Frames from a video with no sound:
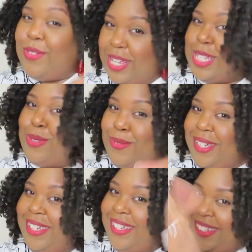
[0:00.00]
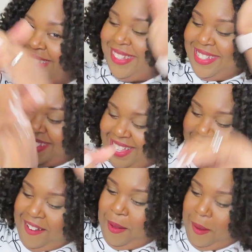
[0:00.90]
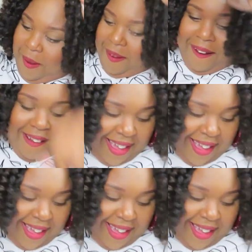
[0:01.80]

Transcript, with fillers: on this one. Uh.